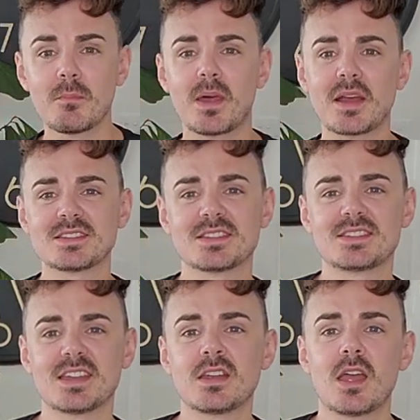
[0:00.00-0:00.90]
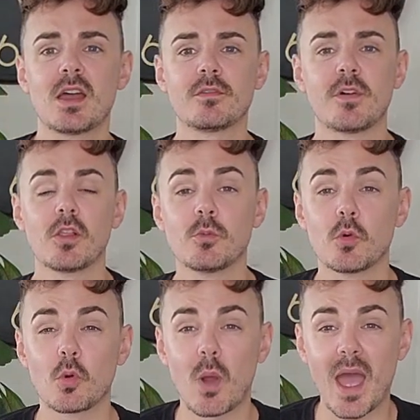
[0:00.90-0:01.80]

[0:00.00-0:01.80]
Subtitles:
But as I said, available